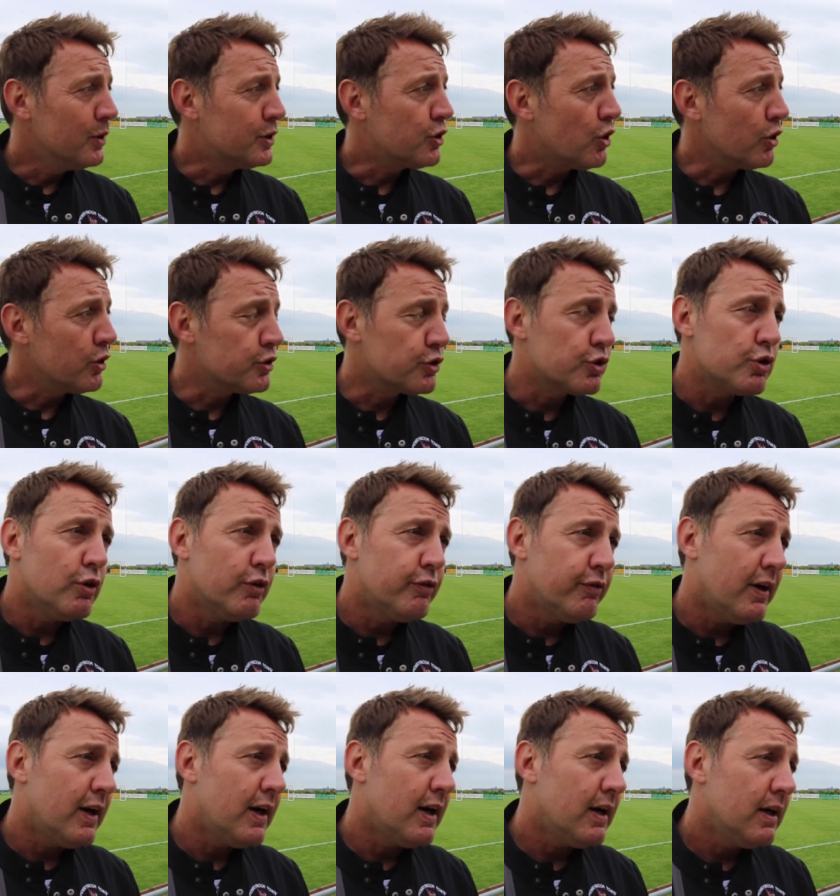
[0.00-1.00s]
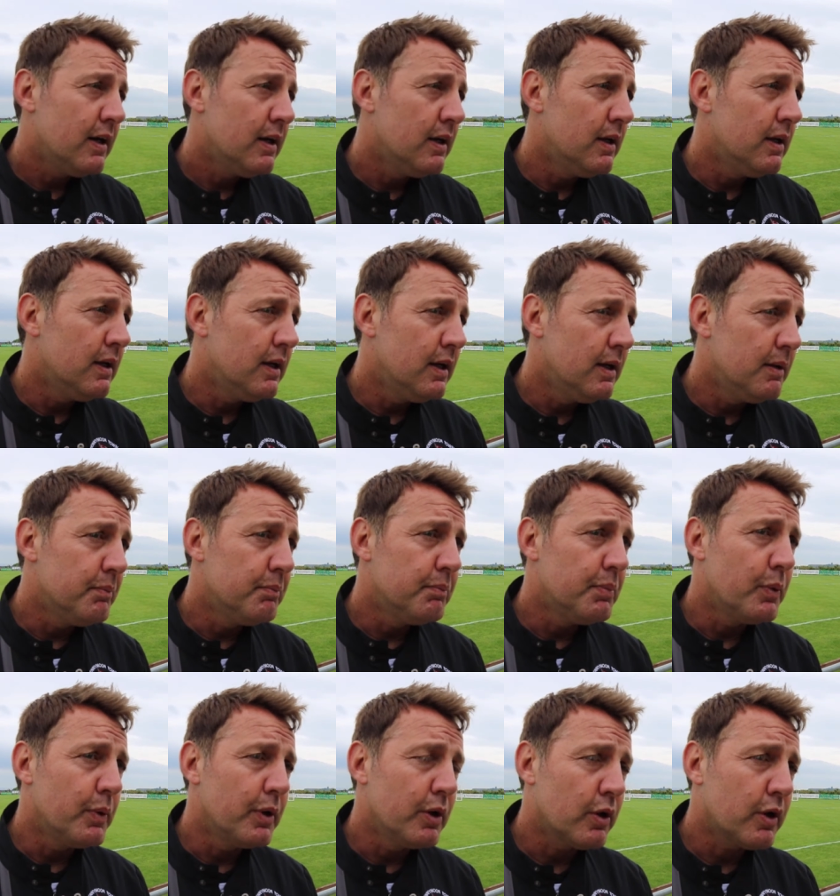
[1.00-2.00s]
got us so far,
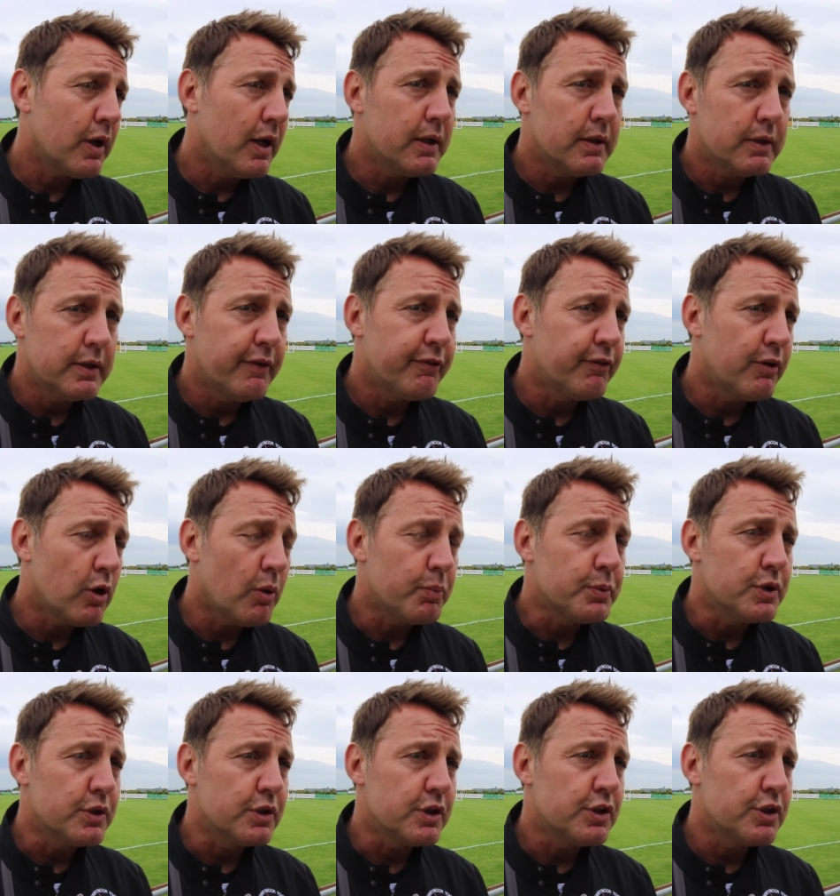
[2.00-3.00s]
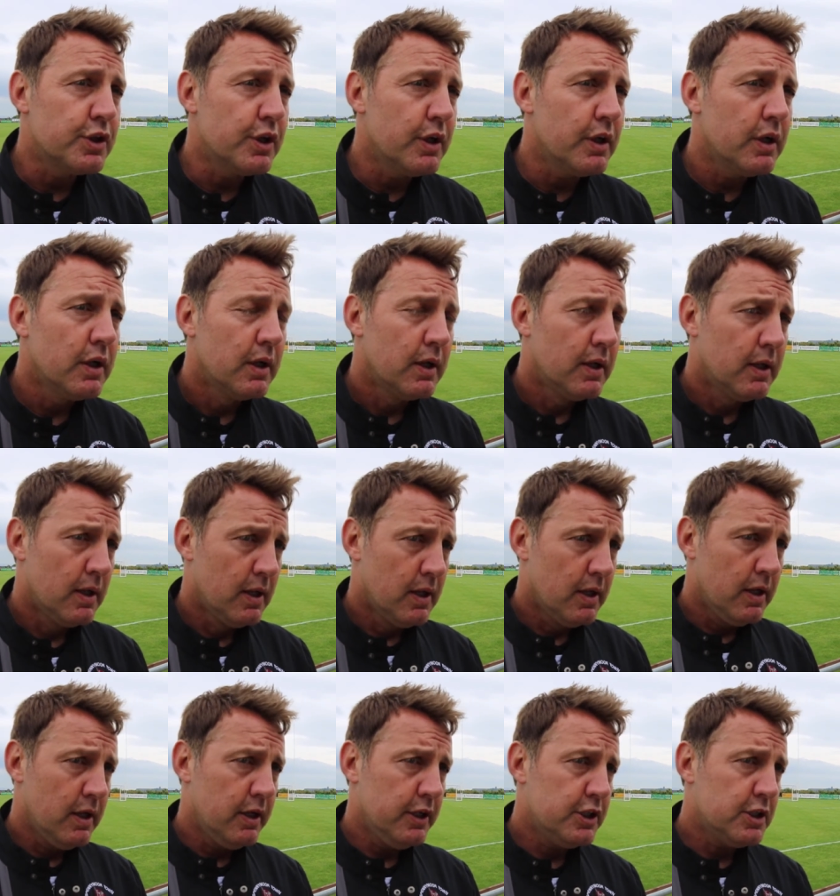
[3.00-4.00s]
but we look at different options this year,
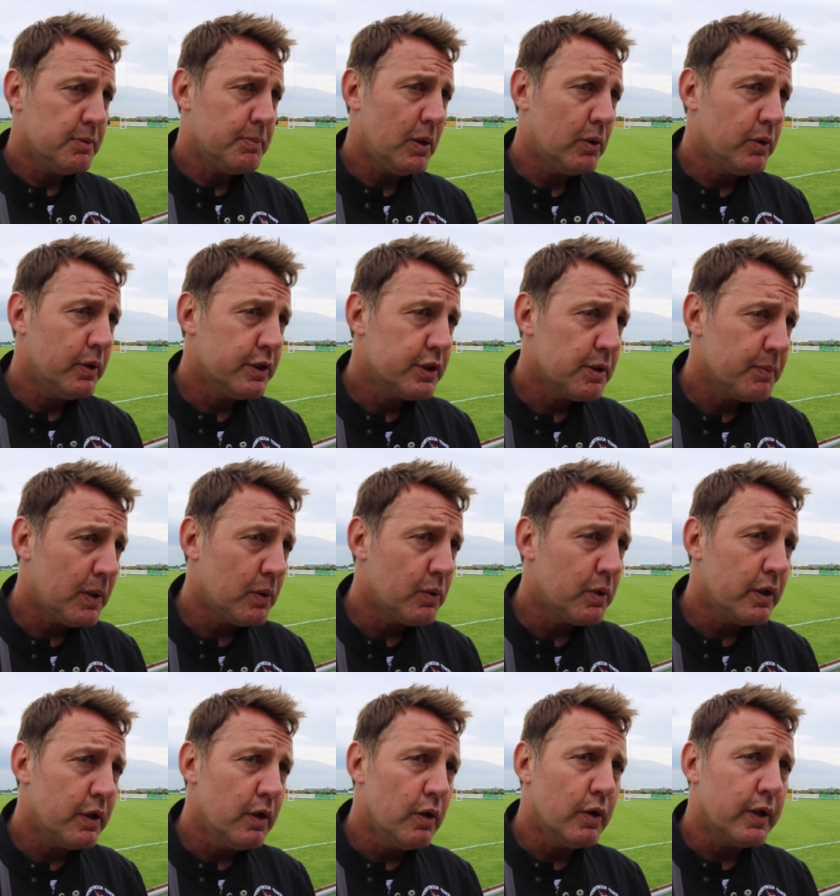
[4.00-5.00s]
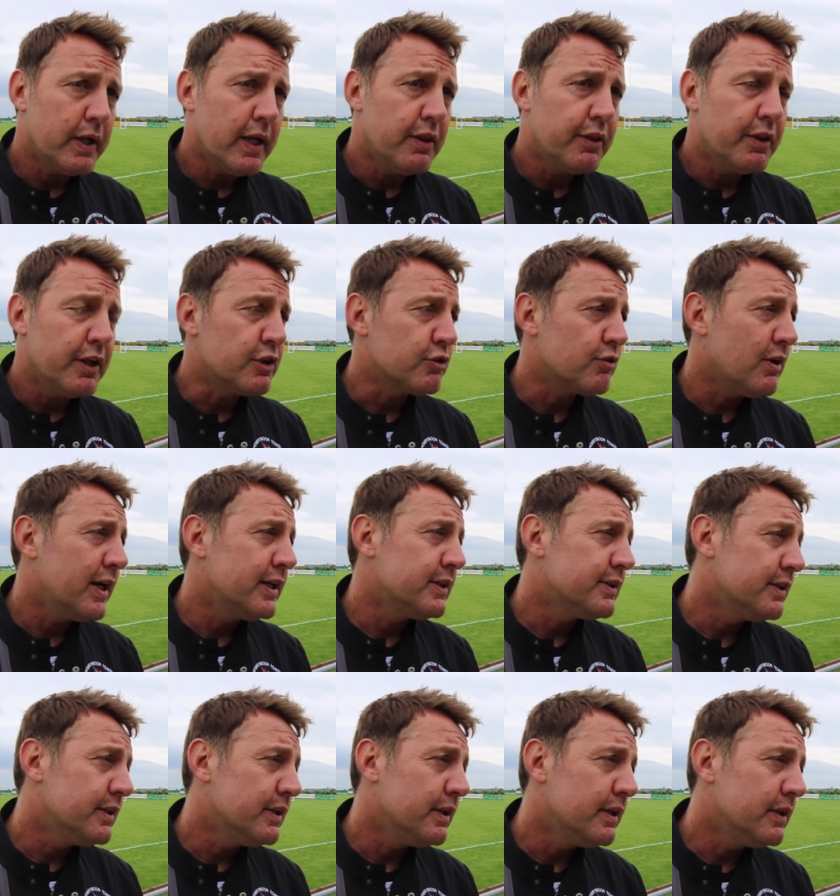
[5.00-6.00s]
and it's about you know, getting things right,
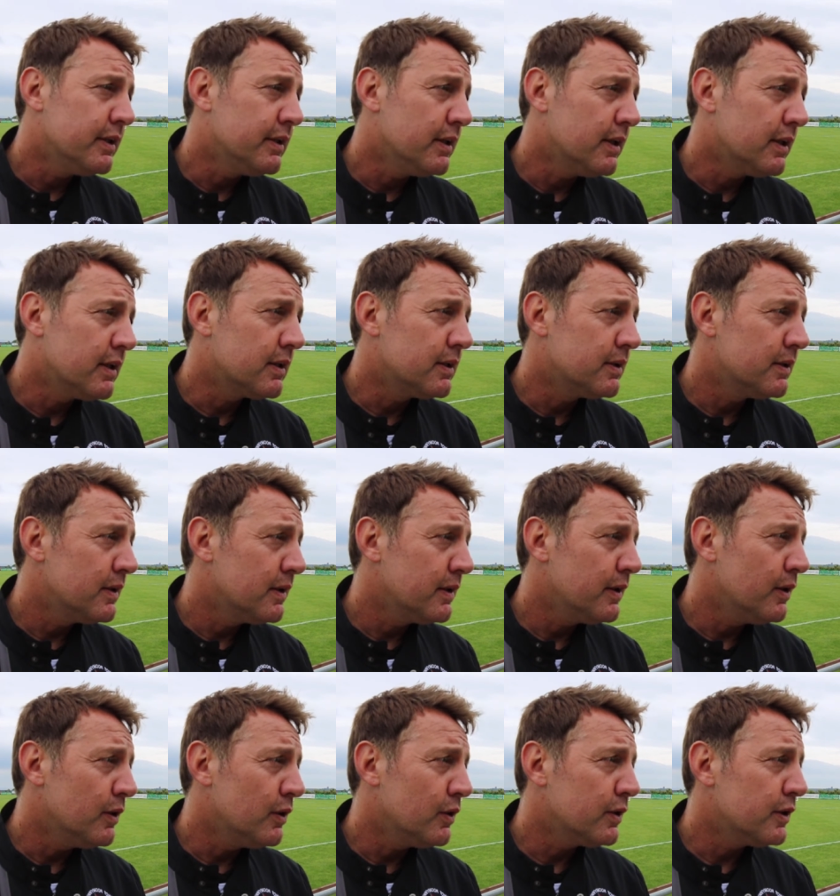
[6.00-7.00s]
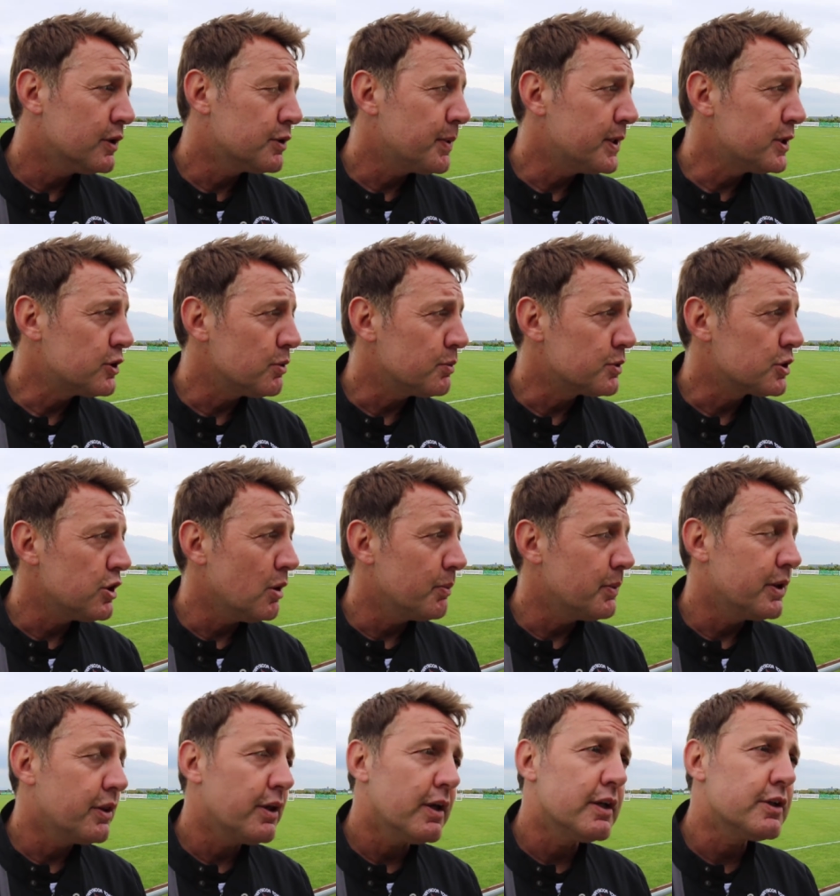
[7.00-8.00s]
and you know, there's been some
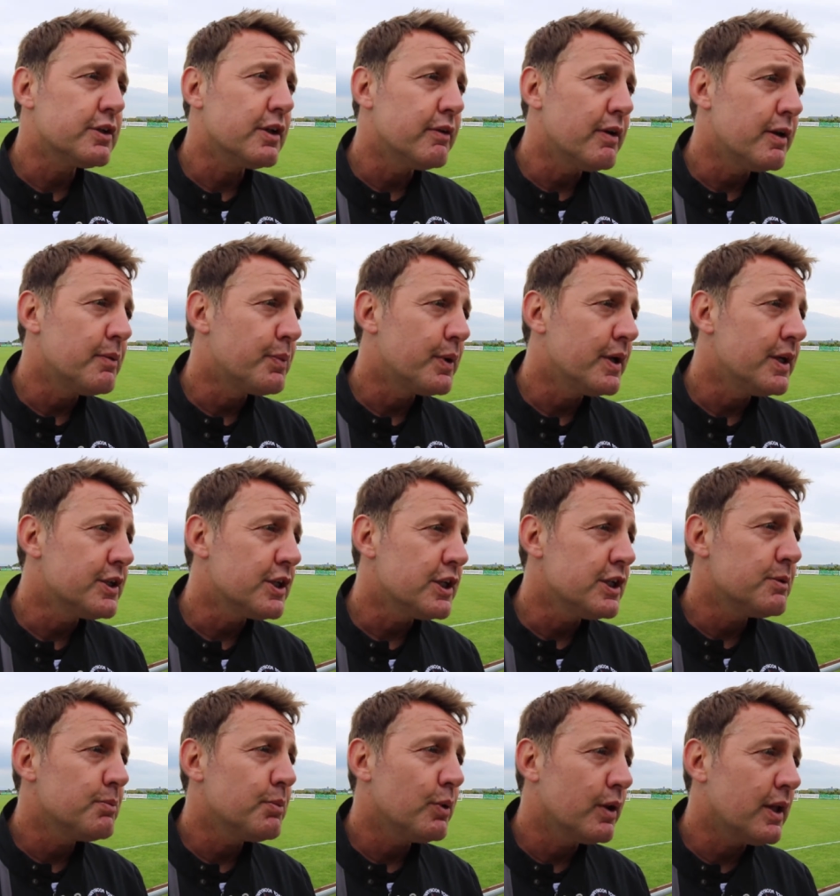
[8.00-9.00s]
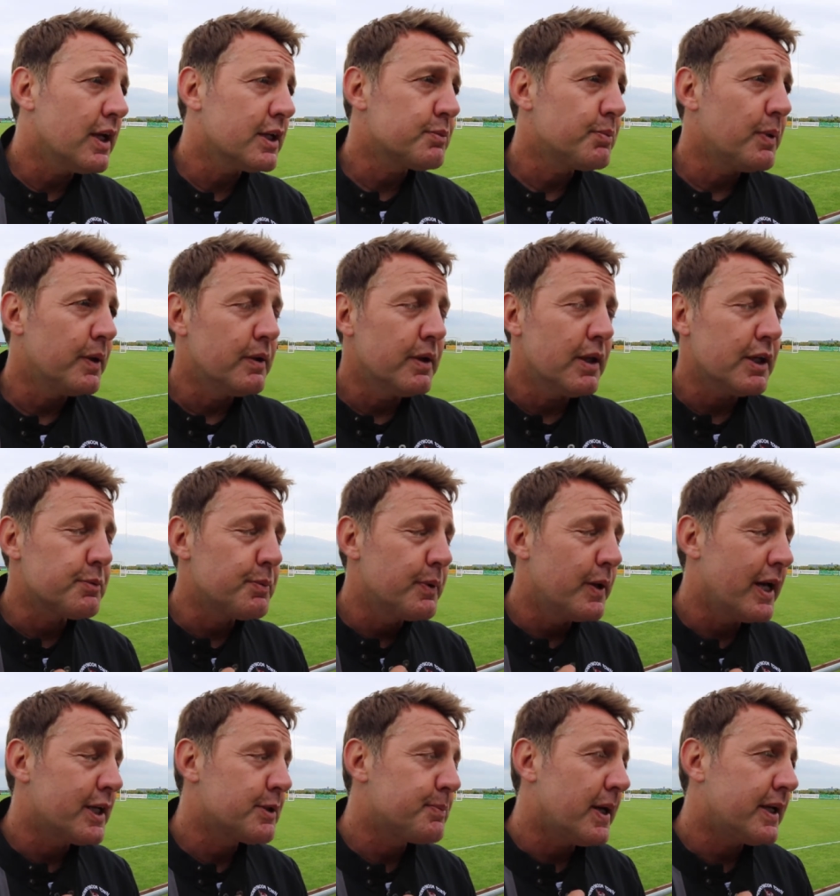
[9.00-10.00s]
sloppy things in pre-season, but that's
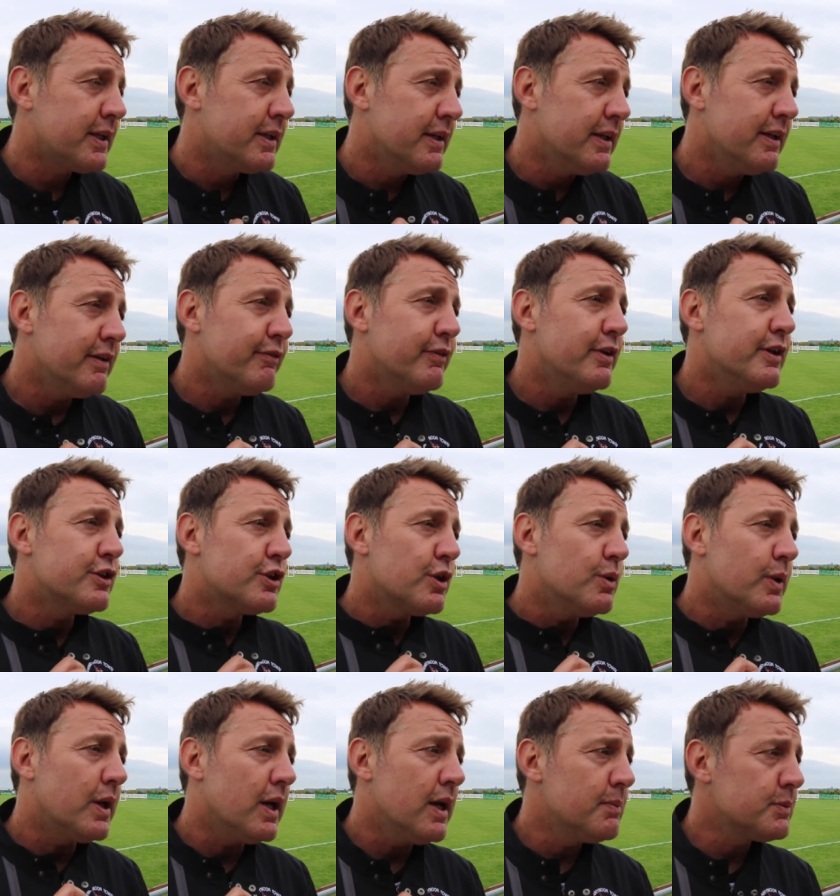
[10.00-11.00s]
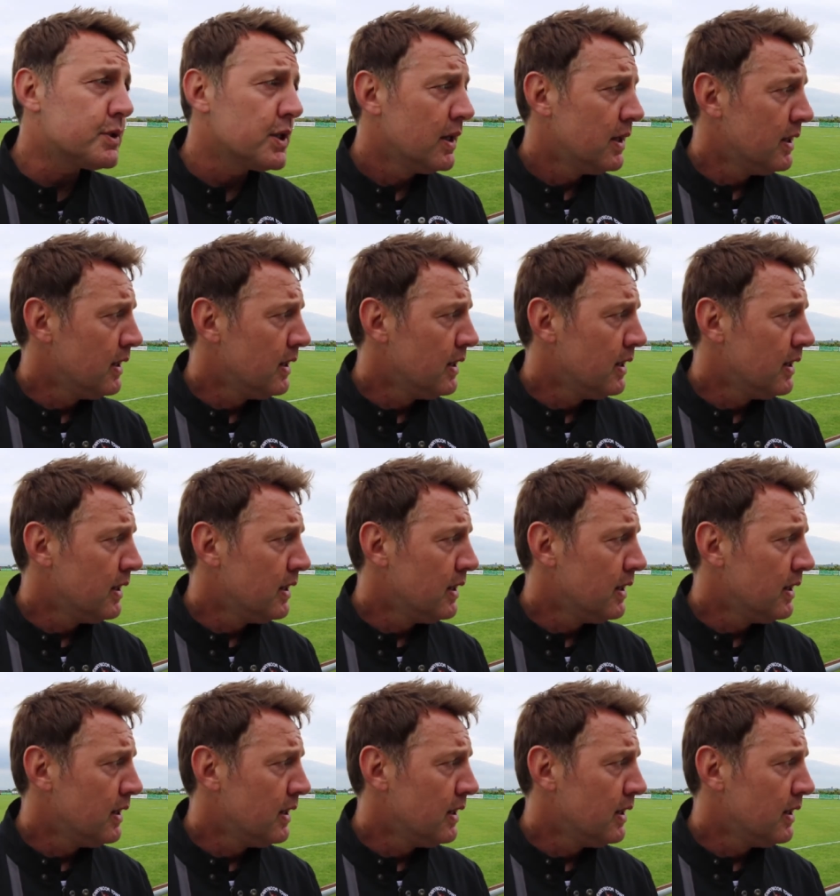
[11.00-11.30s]
pretty expected in two games.